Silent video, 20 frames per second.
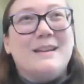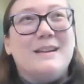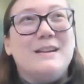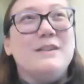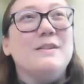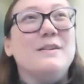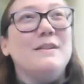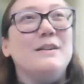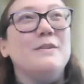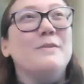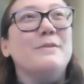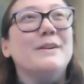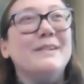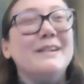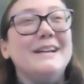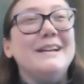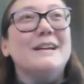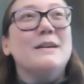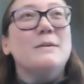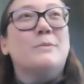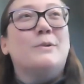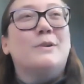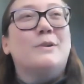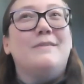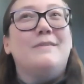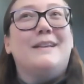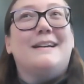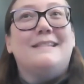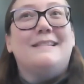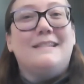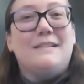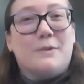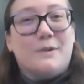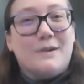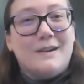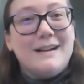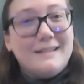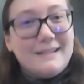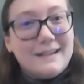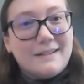you really get more of that
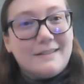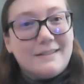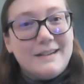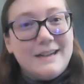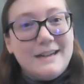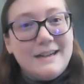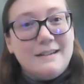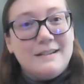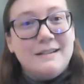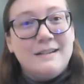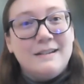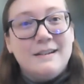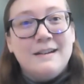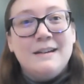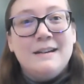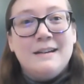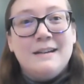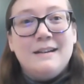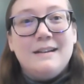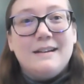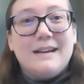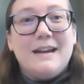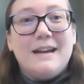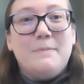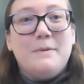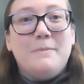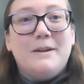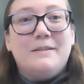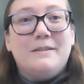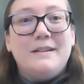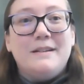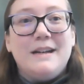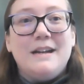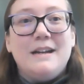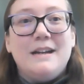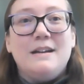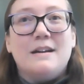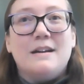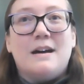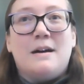storytelling
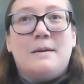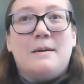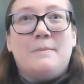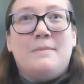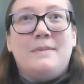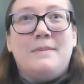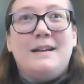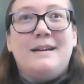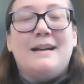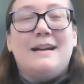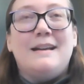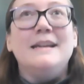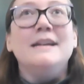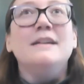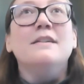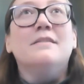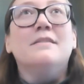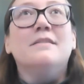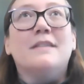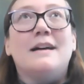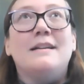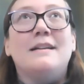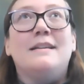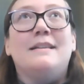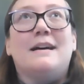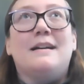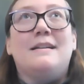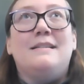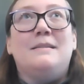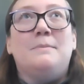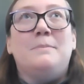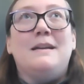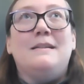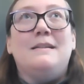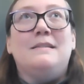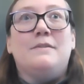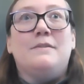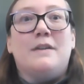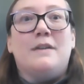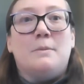capability. And I think a lot of that is
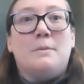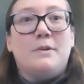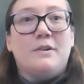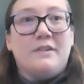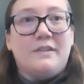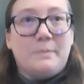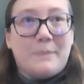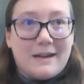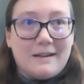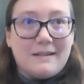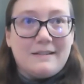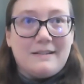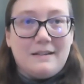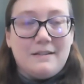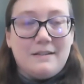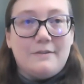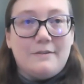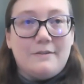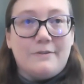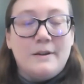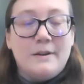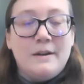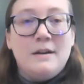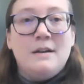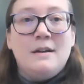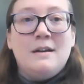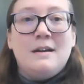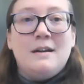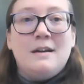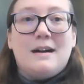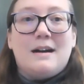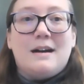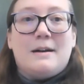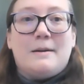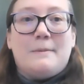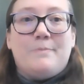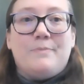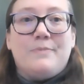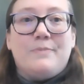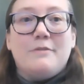based around perspective.
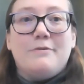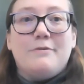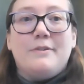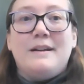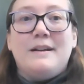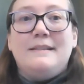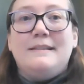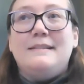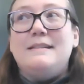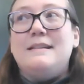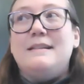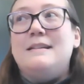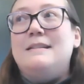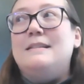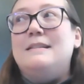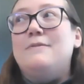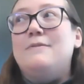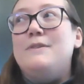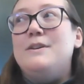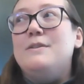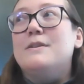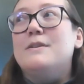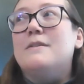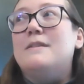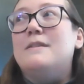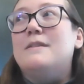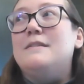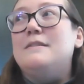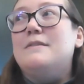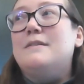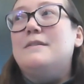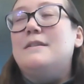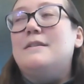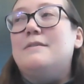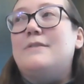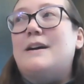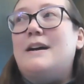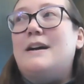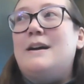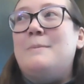For instance, if you go into an
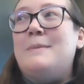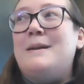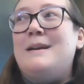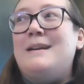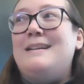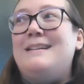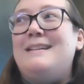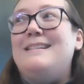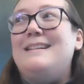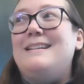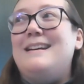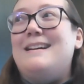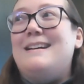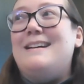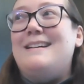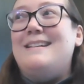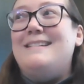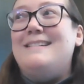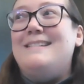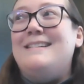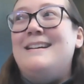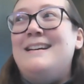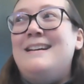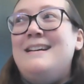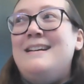environment and